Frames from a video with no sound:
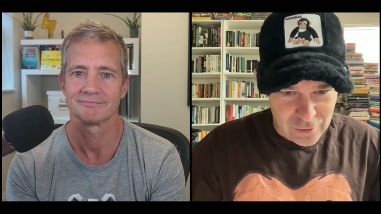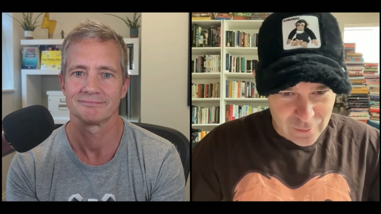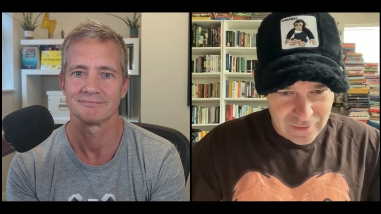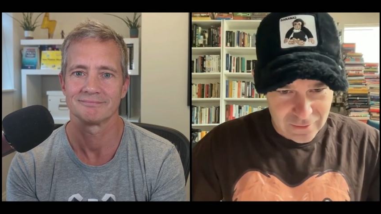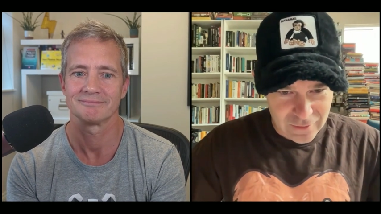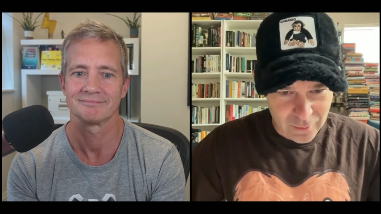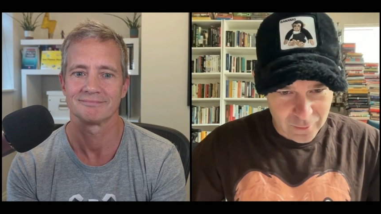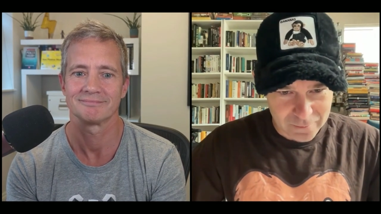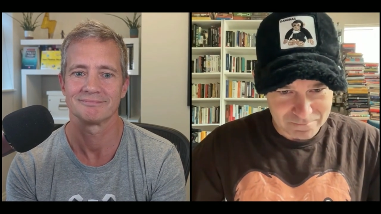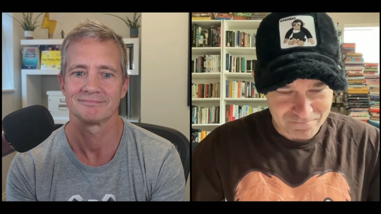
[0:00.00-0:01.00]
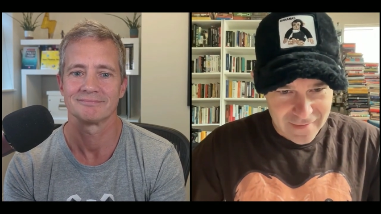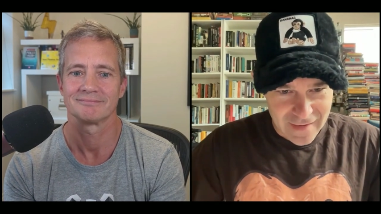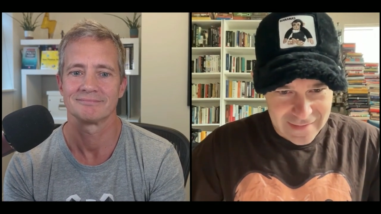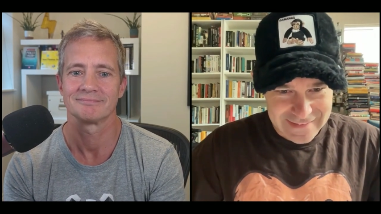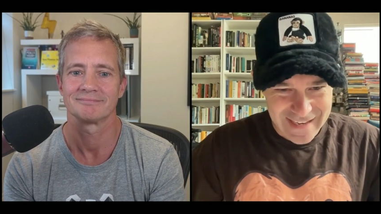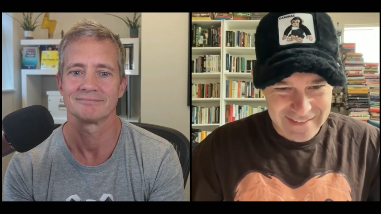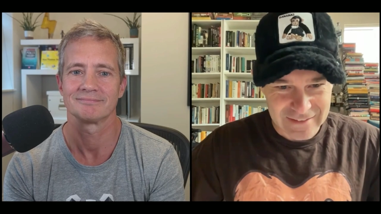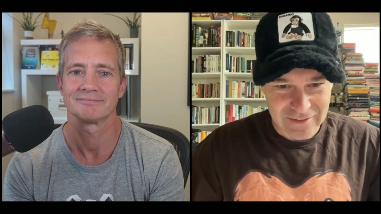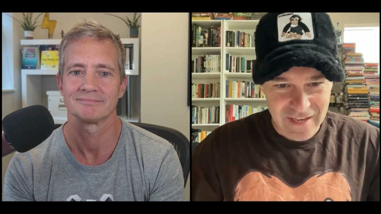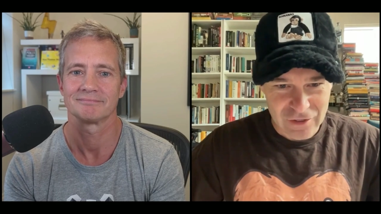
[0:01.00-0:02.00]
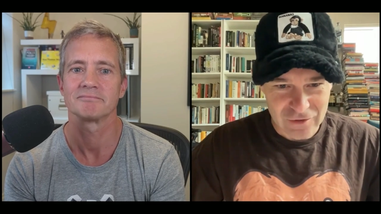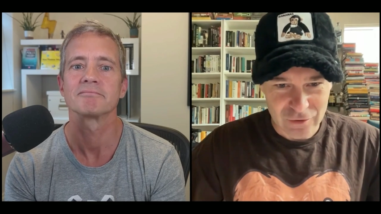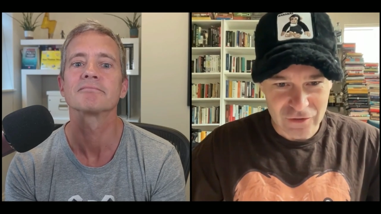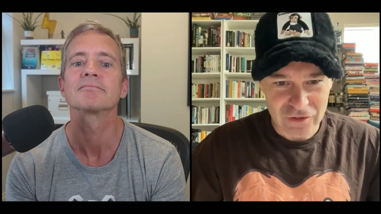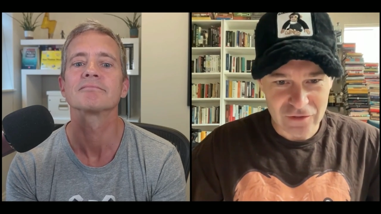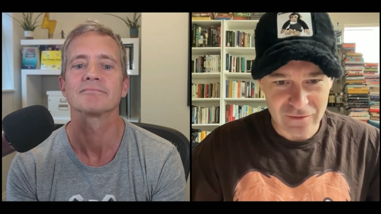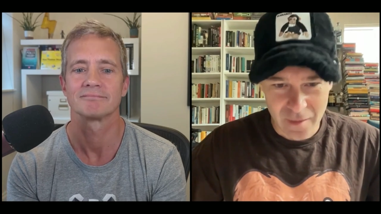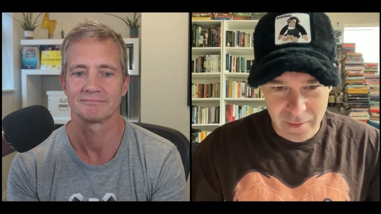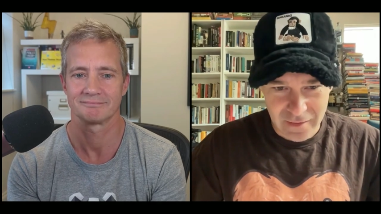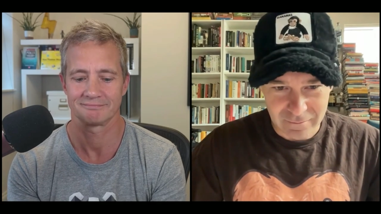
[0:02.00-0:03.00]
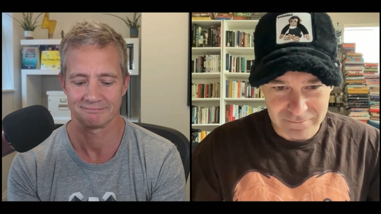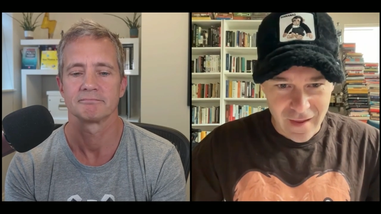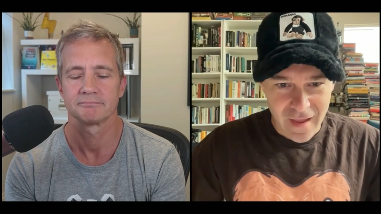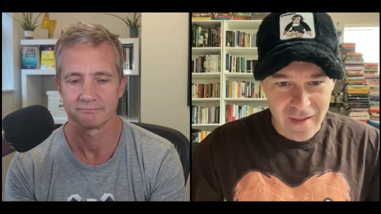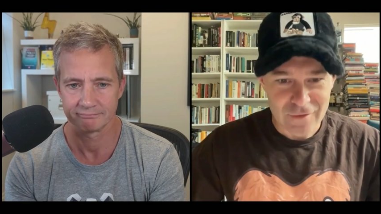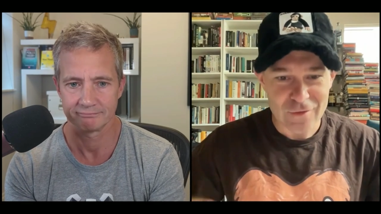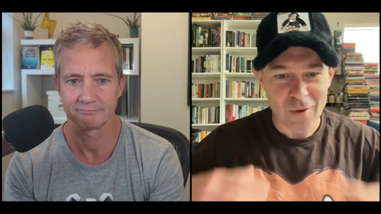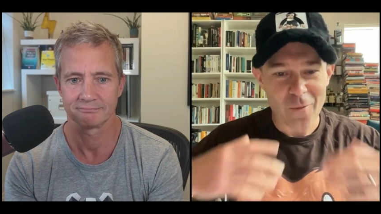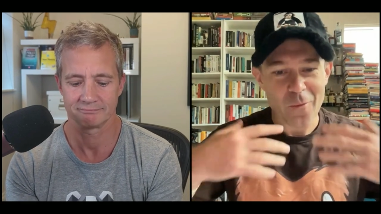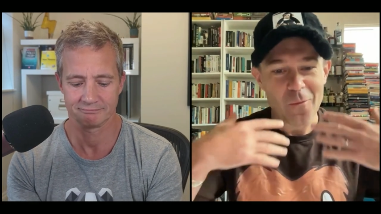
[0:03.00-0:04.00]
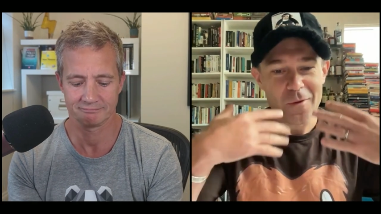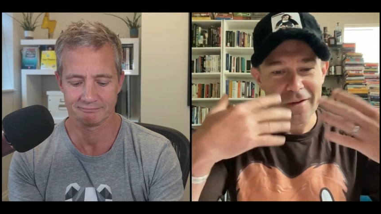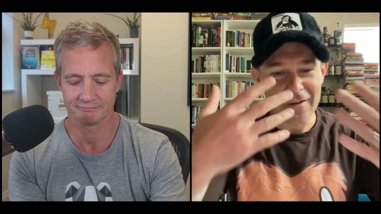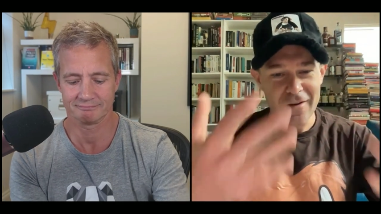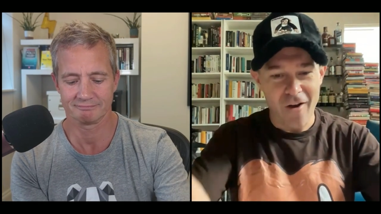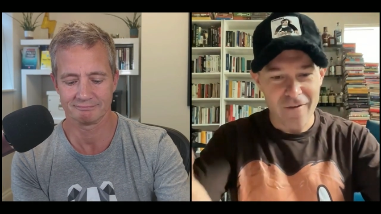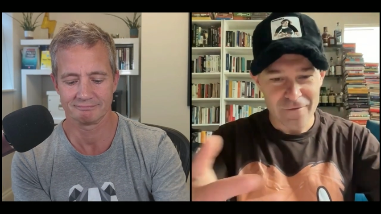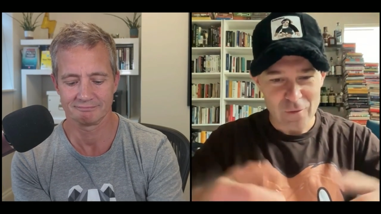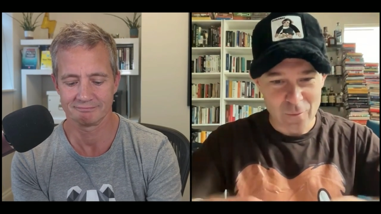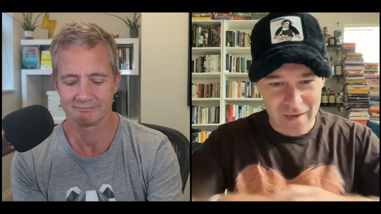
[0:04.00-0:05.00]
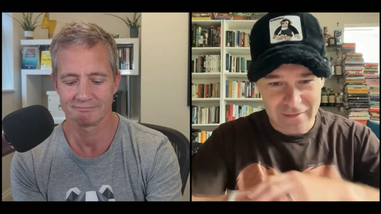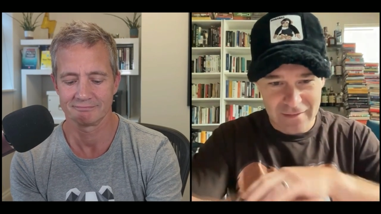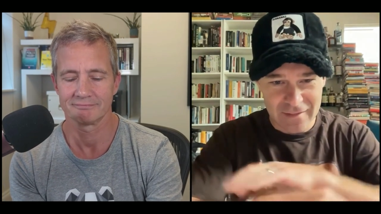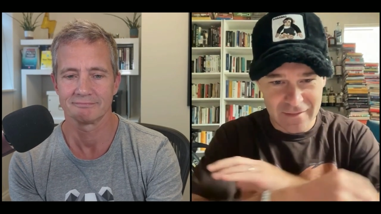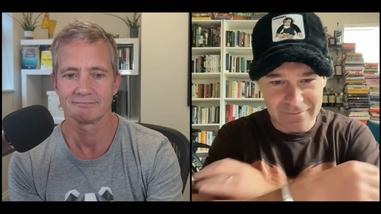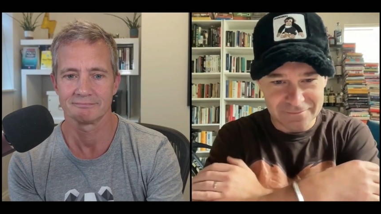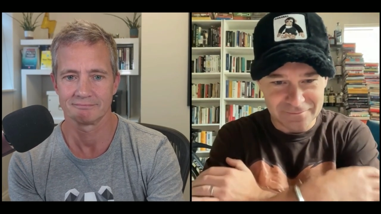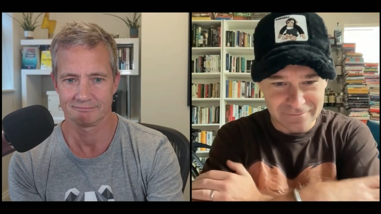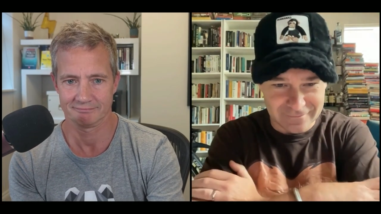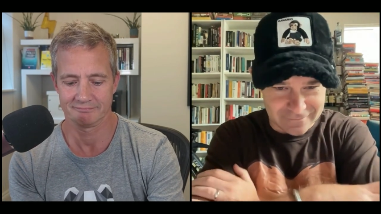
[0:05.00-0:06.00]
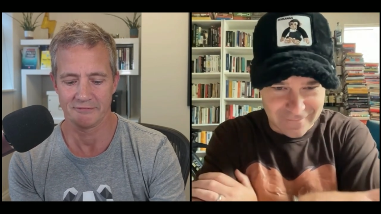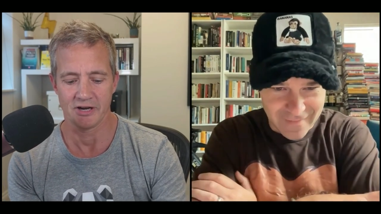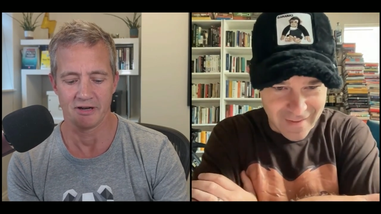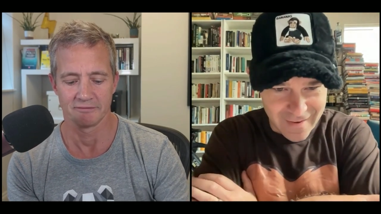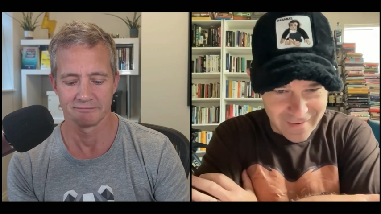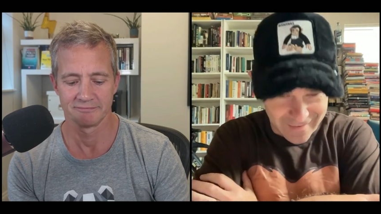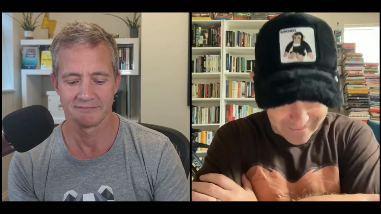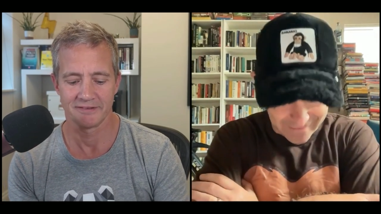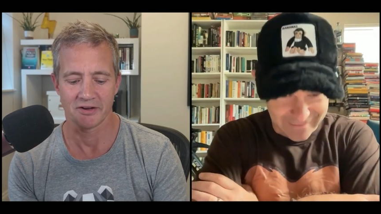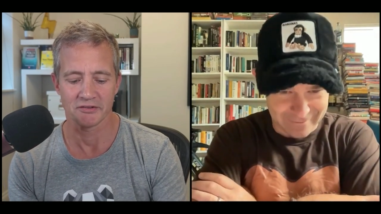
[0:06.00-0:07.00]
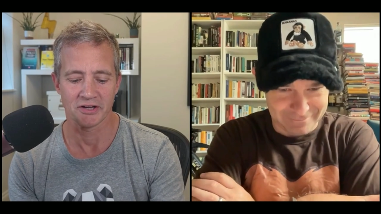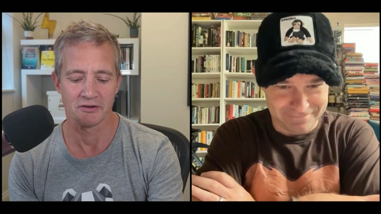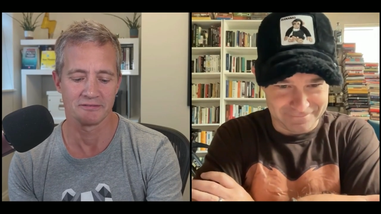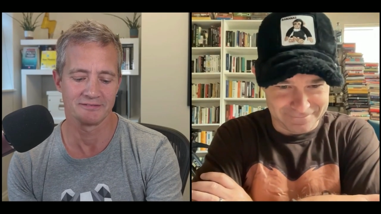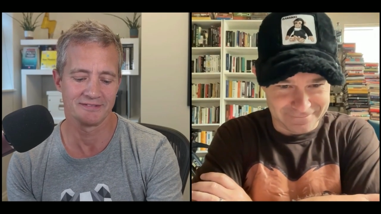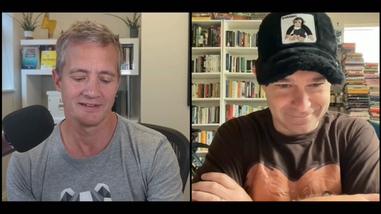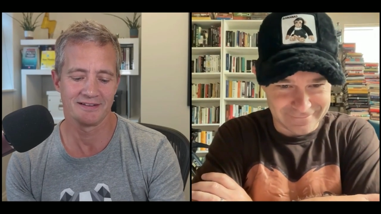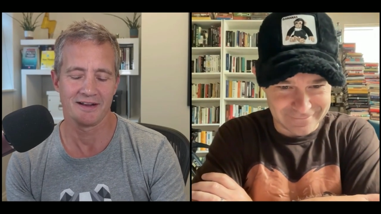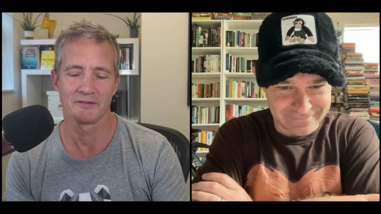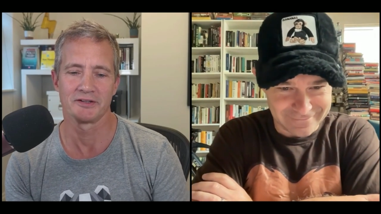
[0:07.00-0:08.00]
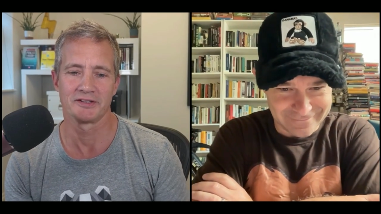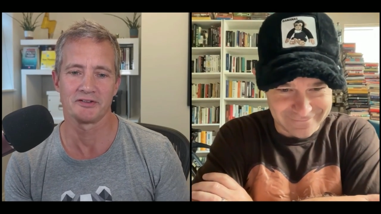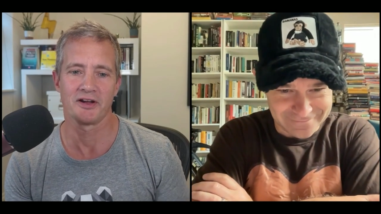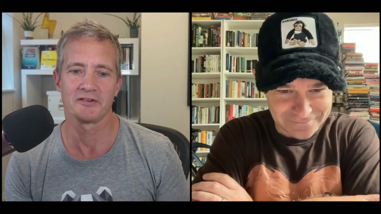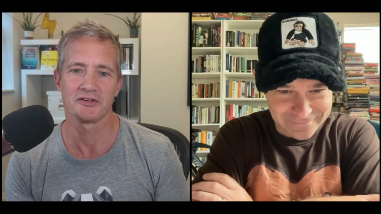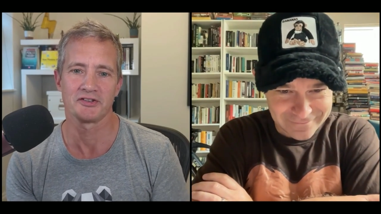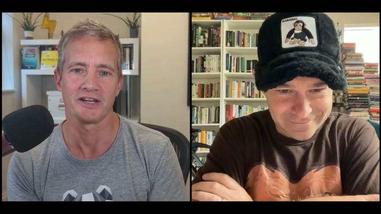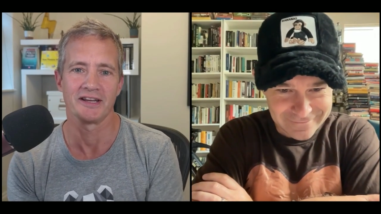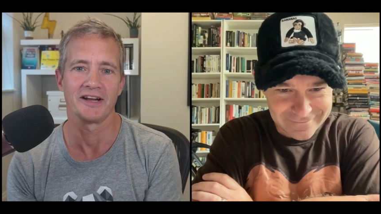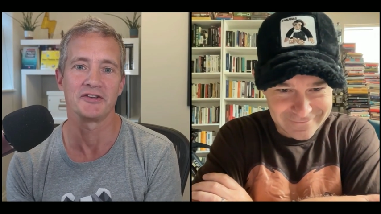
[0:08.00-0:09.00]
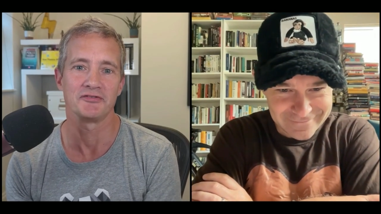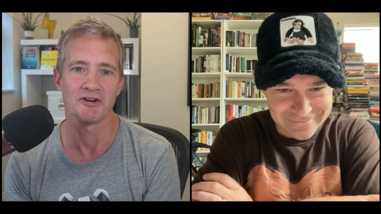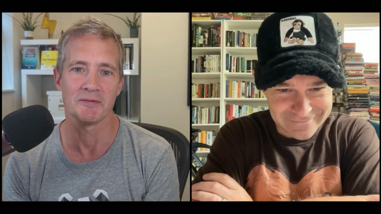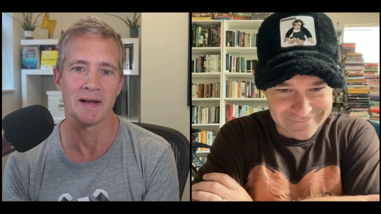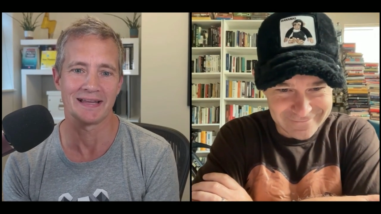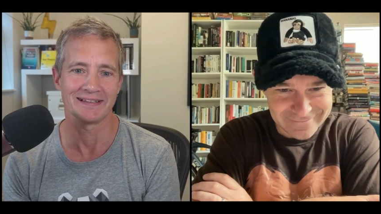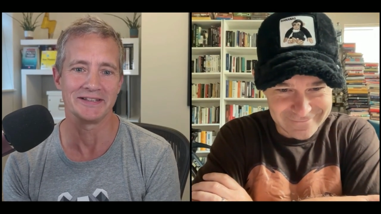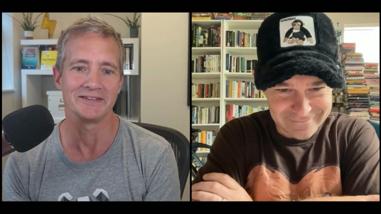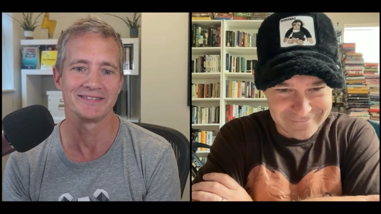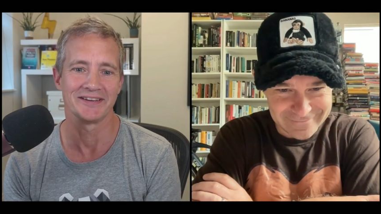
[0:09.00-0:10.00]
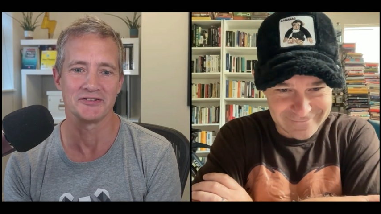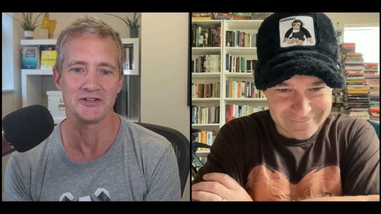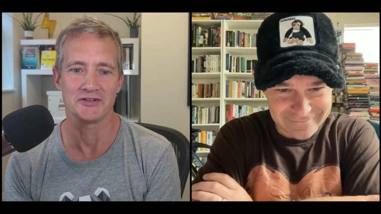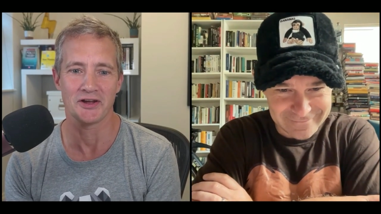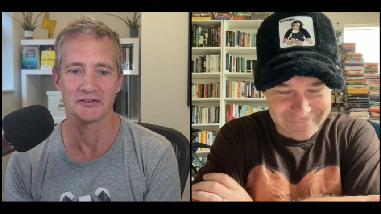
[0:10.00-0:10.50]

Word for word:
Speaker 1: use a little technological scrubbing? And so off you went.
Speaker 2: Yeah. Now I'm gonna say I did very badly at tech